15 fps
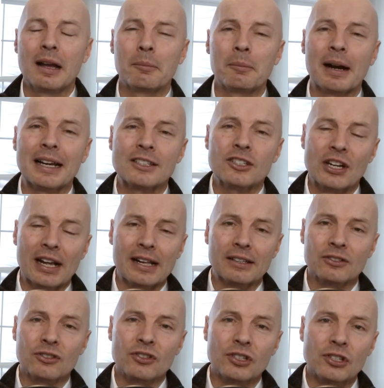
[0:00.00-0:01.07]
My
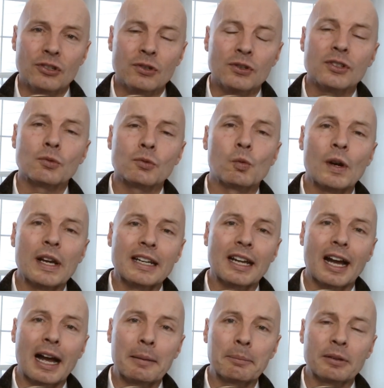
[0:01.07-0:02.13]
challenge to you is wake
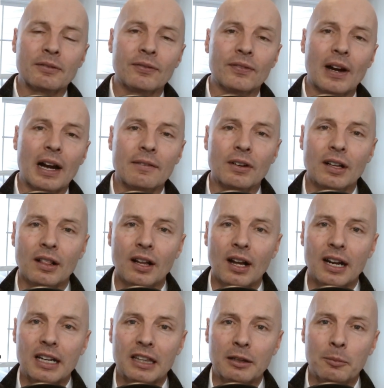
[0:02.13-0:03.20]
up at 5
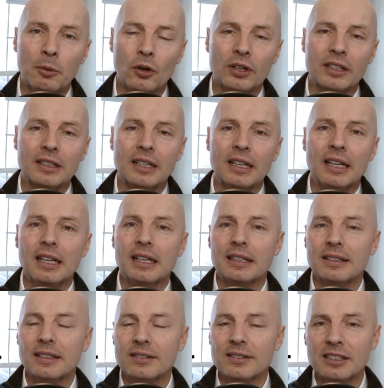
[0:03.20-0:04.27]
o'clock in the morning.
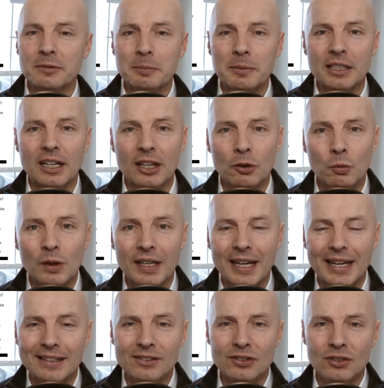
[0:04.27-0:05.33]
Does this mean on the
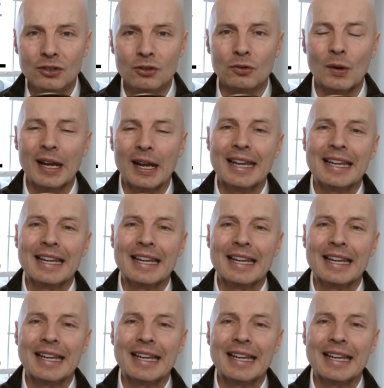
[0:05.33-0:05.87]
weekends too?